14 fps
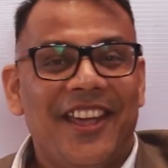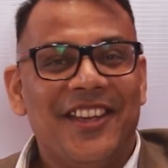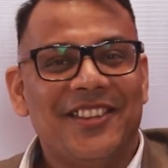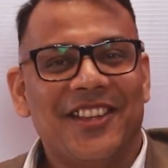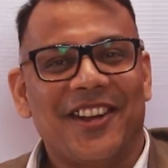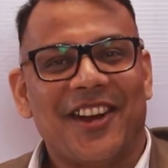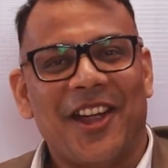he
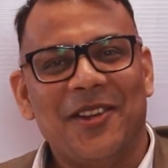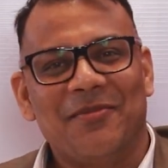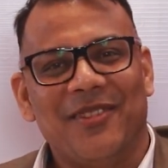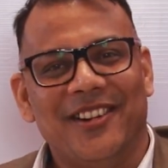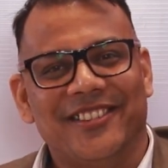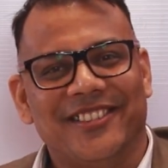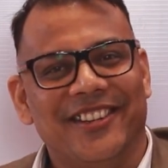is the right
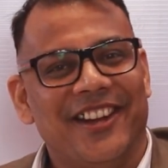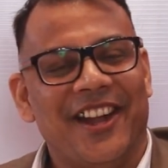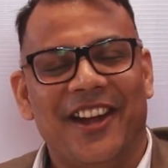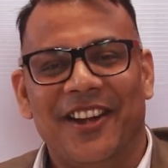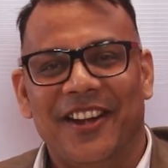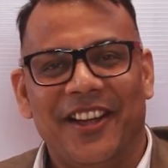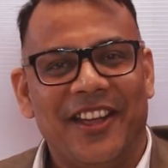person
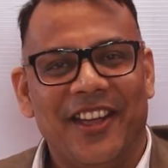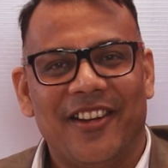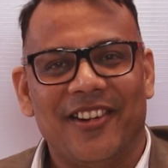and he you.